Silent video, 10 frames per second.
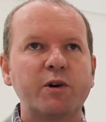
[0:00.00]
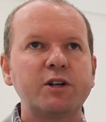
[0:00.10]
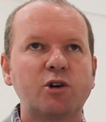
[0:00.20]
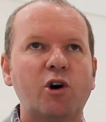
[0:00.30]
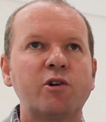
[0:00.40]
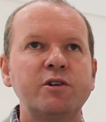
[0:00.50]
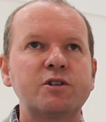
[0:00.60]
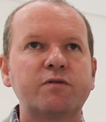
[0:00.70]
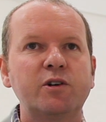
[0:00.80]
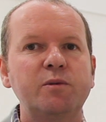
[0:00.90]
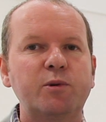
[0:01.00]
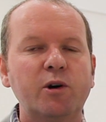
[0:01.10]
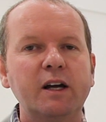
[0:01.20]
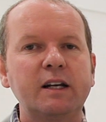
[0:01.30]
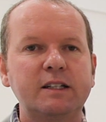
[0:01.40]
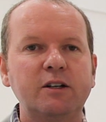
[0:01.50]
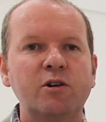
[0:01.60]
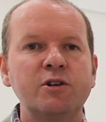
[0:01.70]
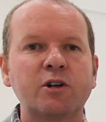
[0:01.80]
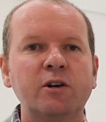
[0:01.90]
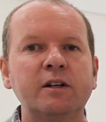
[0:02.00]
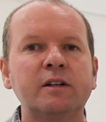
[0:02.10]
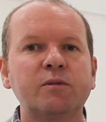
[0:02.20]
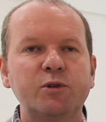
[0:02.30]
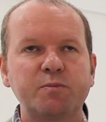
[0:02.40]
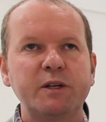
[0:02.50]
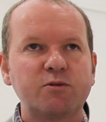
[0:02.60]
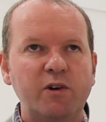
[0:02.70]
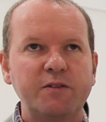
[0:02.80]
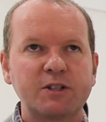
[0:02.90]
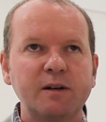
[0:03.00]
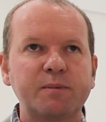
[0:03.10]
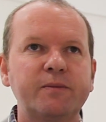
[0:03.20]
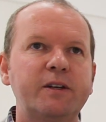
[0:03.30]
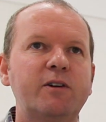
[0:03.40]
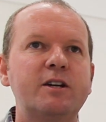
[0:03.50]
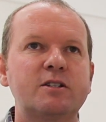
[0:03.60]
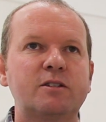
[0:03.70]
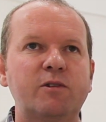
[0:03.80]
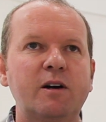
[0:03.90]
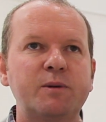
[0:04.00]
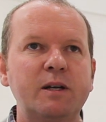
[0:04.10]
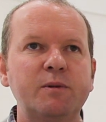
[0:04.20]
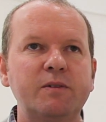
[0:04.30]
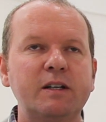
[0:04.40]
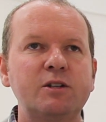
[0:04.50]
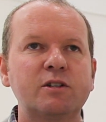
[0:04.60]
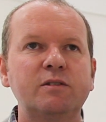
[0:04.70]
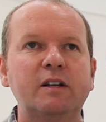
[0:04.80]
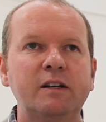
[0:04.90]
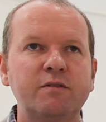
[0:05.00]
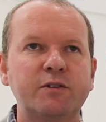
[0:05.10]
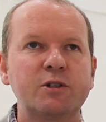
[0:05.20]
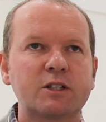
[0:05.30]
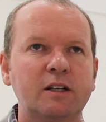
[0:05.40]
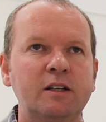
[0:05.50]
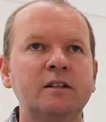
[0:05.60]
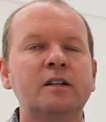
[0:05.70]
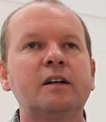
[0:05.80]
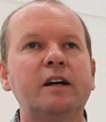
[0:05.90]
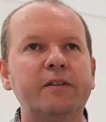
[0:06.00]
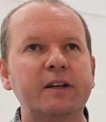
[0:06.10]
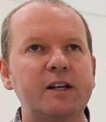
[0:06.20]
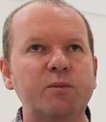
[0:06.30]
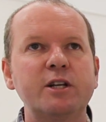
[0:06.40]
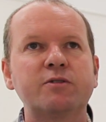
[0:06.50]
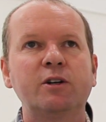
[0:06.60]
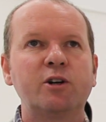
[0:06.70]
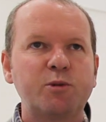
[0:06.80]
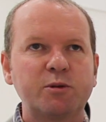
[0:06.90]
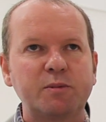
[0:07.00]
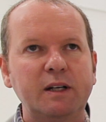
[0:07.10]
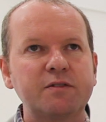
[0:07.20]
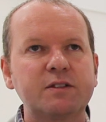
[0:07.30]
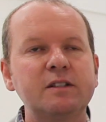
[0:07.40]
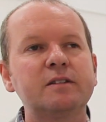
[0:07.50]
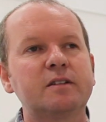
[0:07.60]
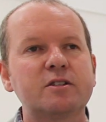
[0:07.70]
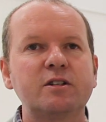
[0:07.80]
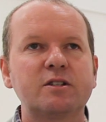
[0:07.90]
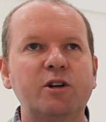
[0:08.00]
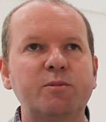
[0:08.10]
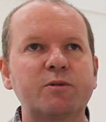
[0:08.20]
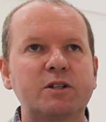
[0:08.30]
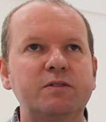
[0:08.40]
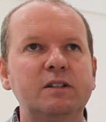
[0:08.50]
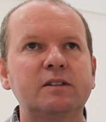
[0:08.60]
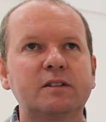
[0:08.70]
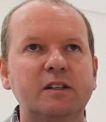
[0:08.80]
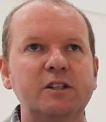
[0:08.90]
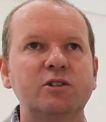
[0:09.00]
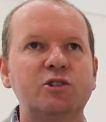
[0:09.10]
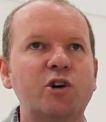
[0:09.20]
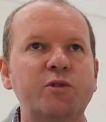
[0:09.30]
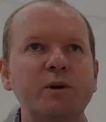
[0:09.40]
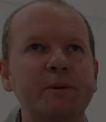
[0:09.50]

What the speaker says: red to orange, very bright LED orange light, which means revs up. He raises the RPM of the engine in first gear, and then he waits for the lollipop to be lifted. As soon as the lollipop's lifted, he should drive away.